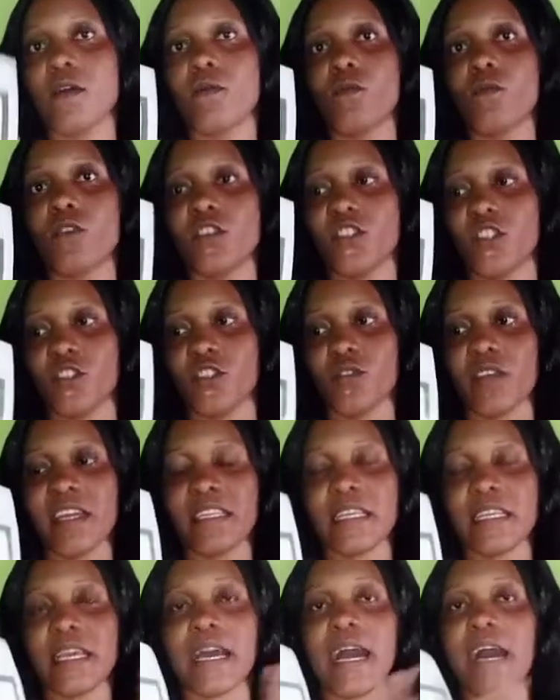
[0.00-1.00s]
Once you
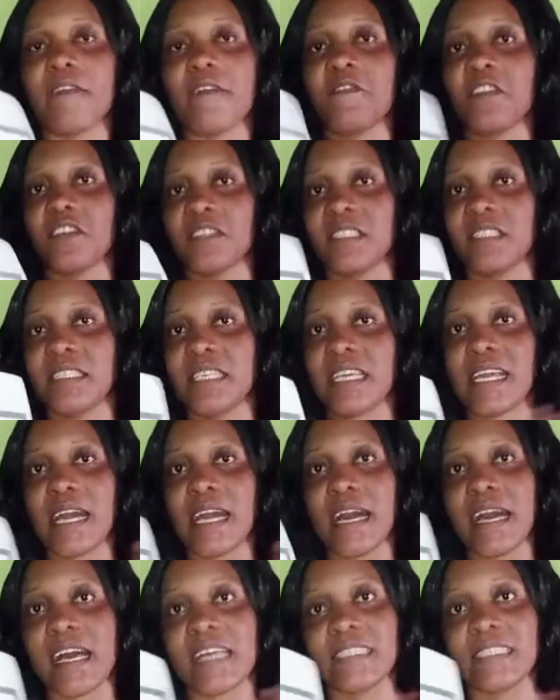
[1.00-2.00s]
already have your
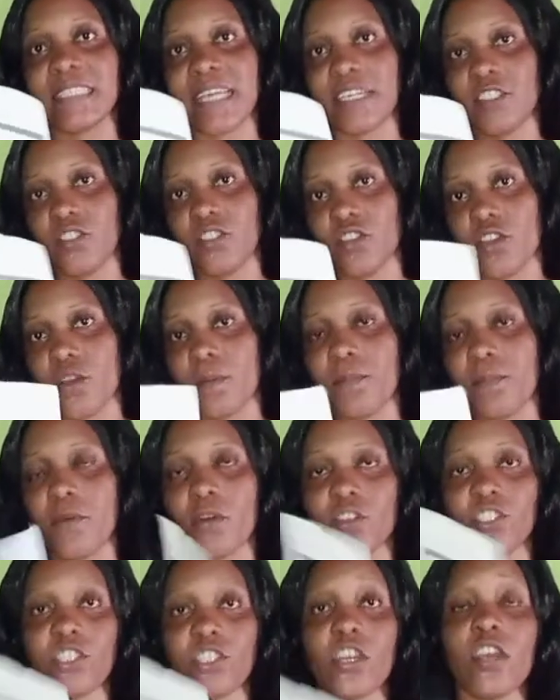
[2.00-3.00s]
sticker attached to your
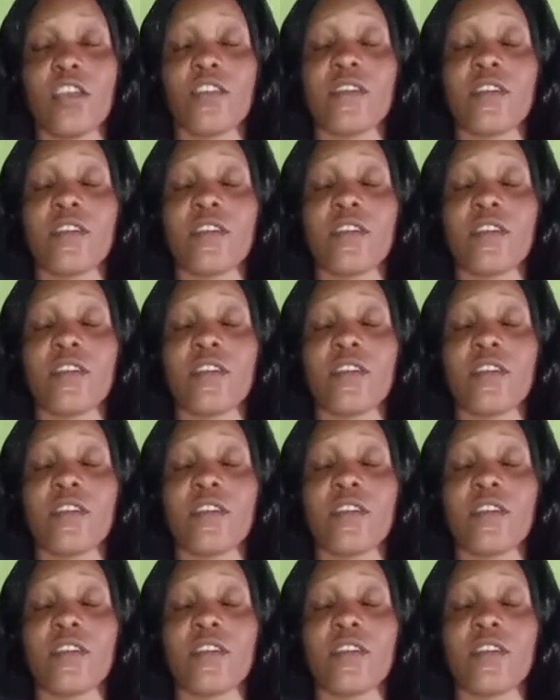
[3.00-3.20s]
pouch,